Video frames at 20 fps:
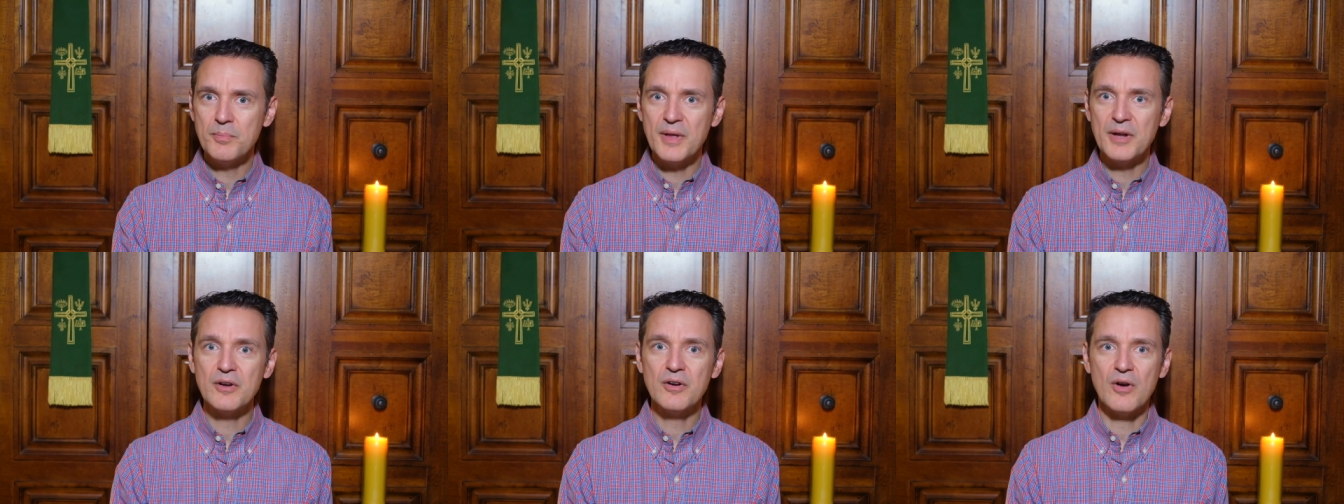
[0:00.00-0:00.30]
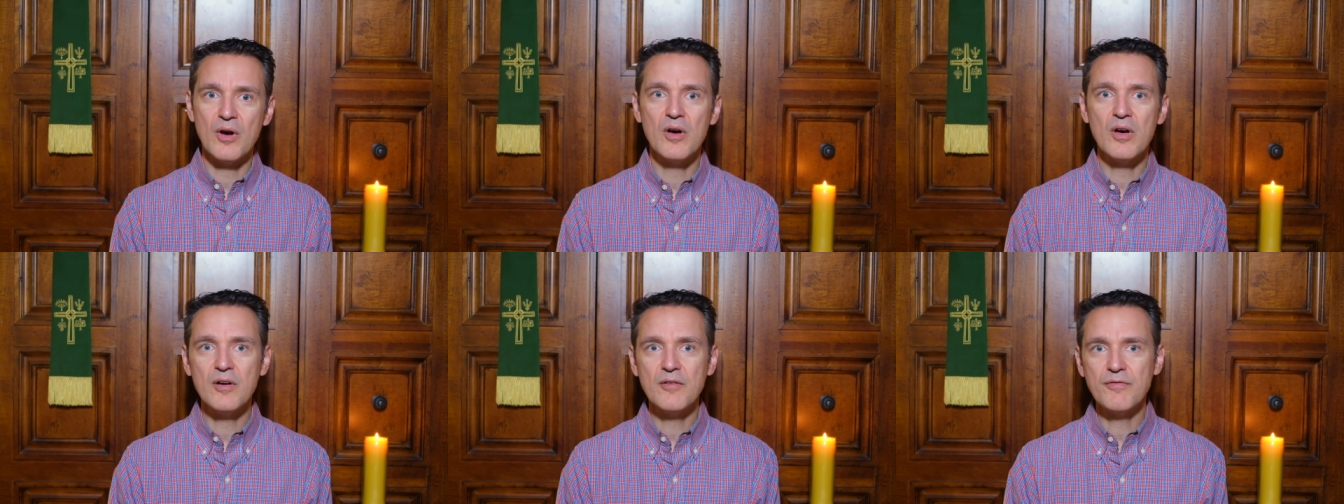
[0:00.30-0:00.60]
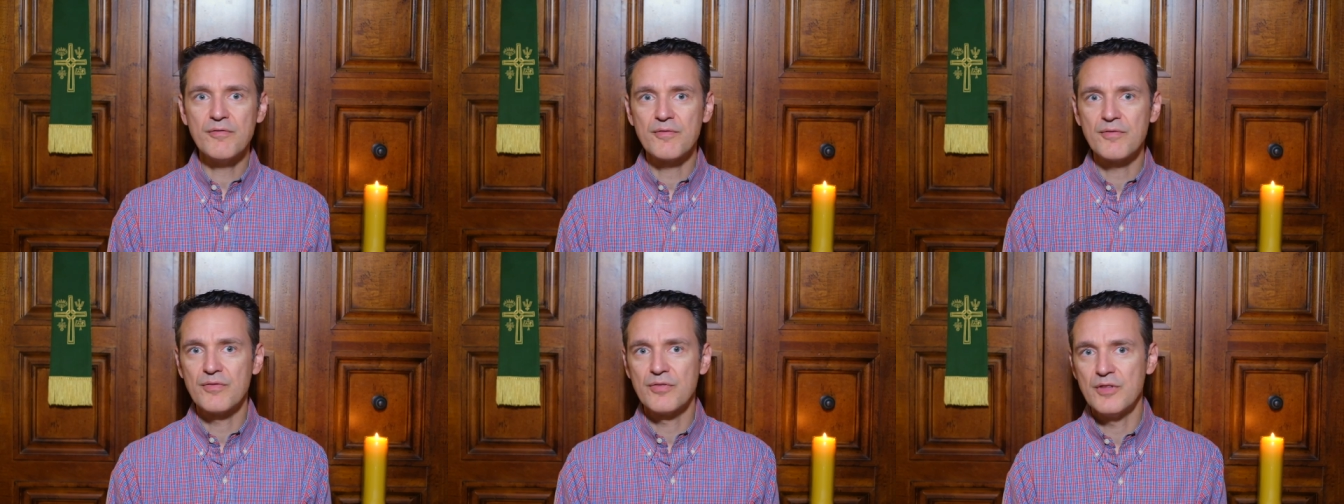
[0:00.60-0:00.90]
better
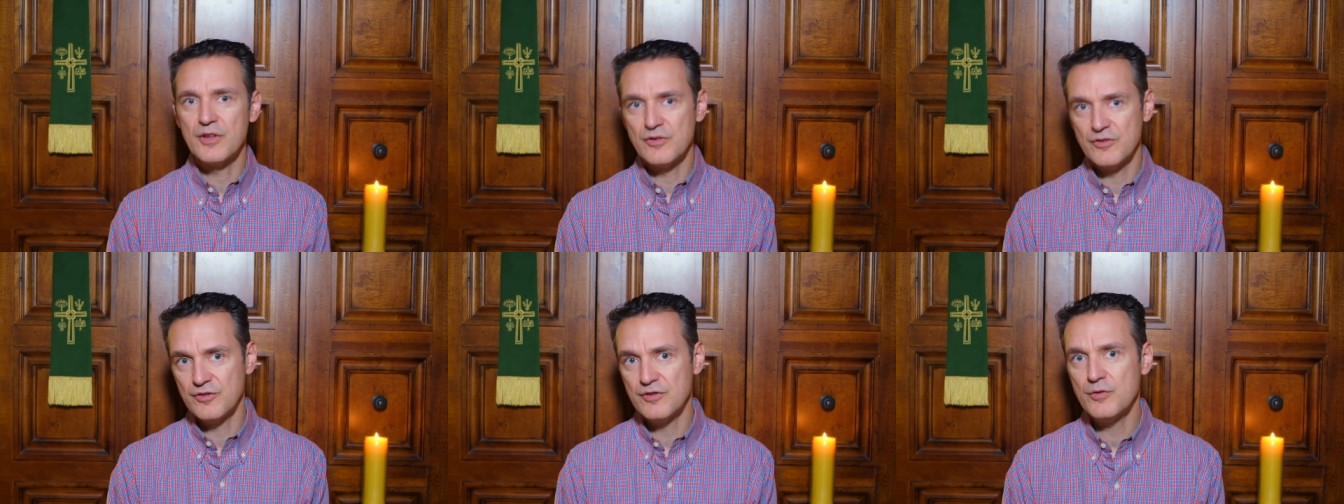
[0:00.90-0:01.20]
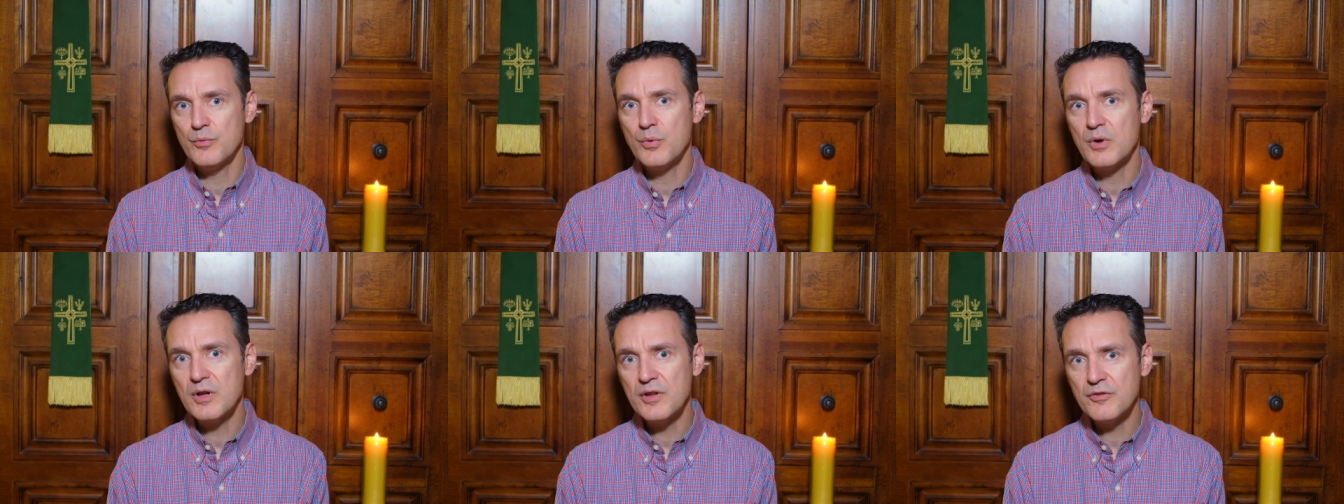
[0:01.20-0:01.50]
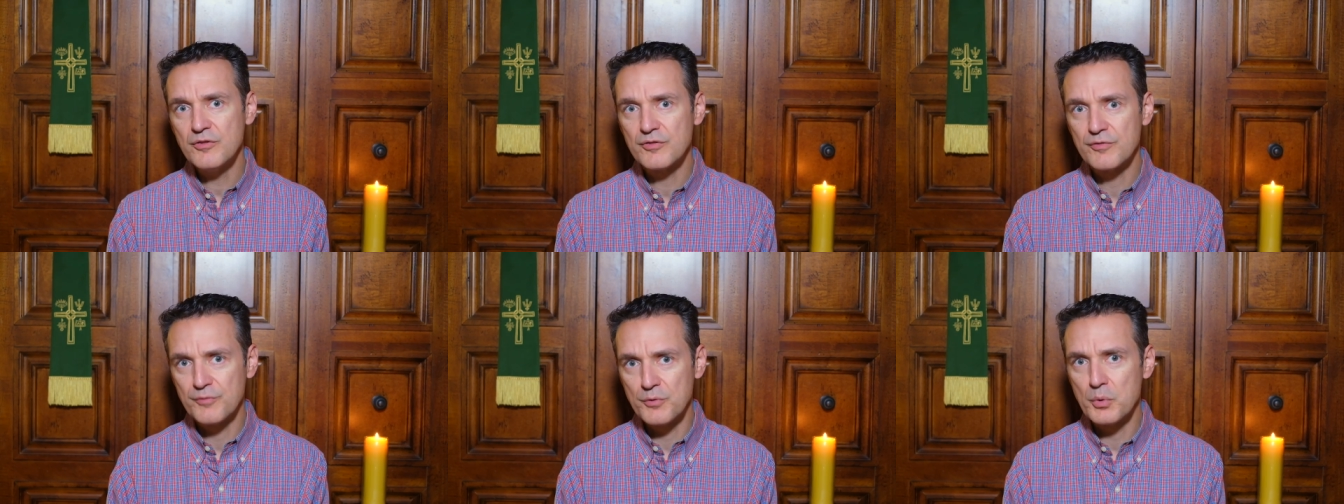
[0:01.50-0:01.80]
off than she
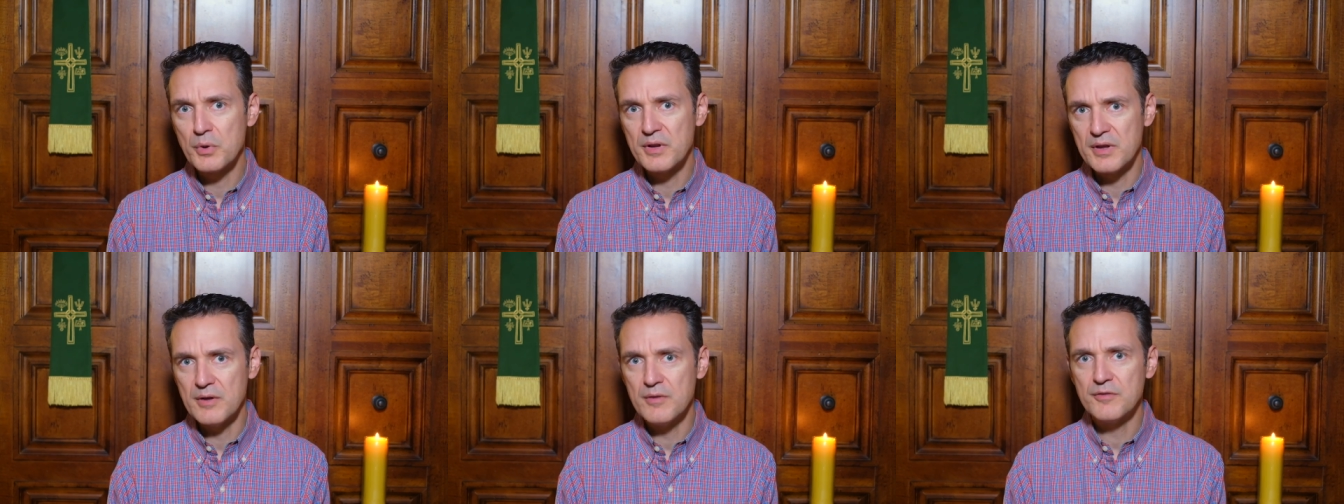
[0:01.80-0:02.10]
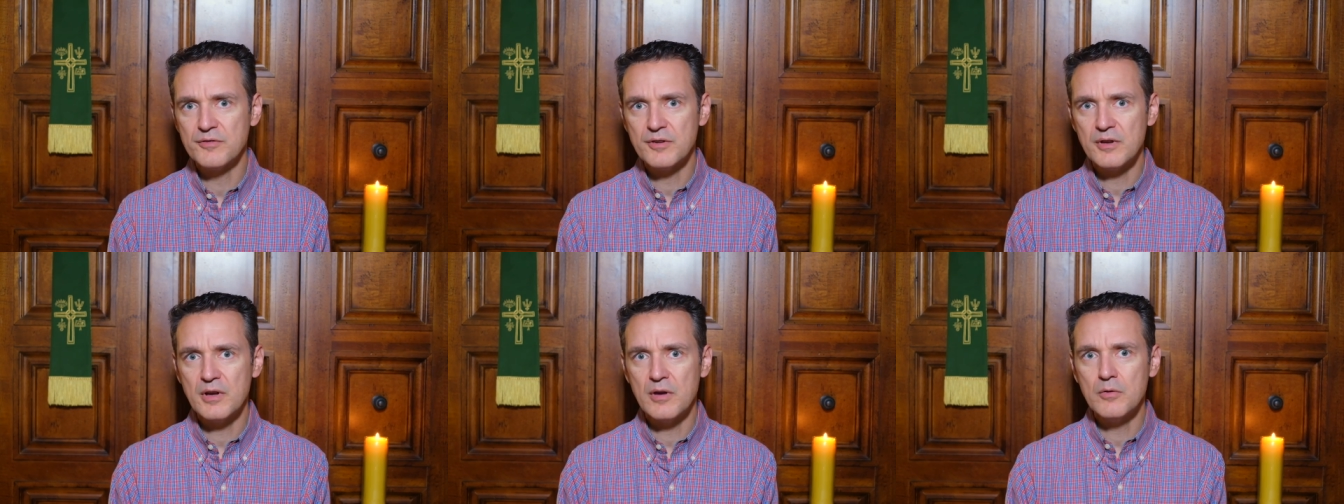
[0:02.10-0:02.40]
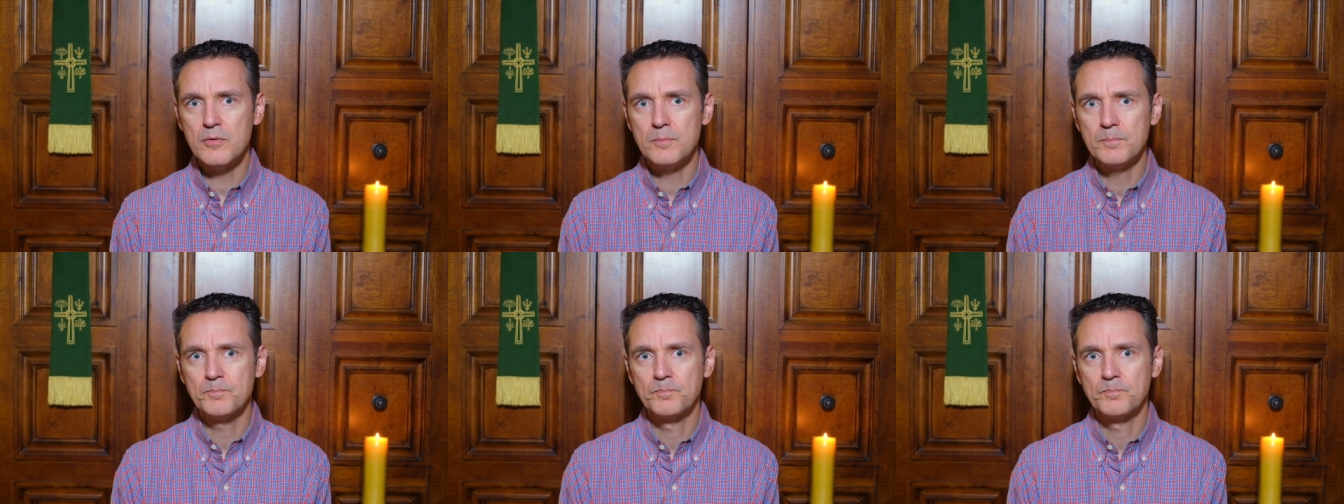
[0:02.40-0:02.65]
was 4 years ago?"